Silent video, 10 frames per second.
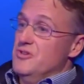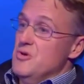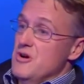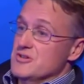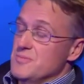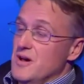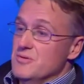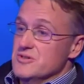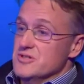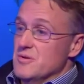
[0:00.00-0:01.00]
If you ask me,
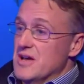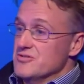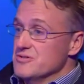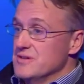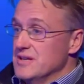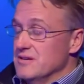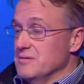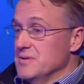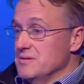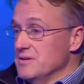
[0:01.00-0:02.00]
I wouldn't do Andrew
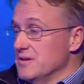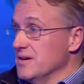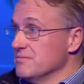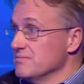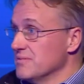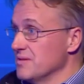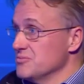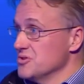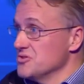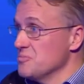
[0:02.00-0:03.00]
Neil. I mean, you know,
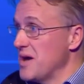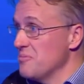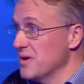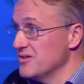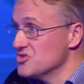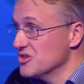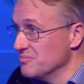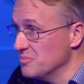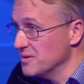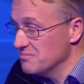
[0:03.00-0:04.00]
I'm just a backbencher.